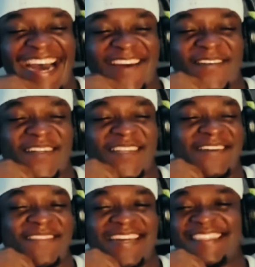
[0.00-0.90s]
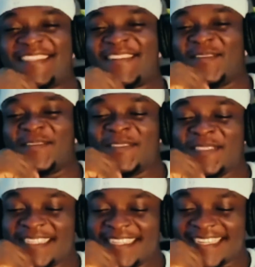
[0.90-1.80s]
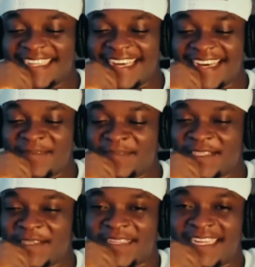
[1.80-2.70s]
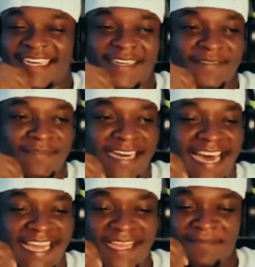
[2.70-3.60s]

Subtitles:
I will after the school. I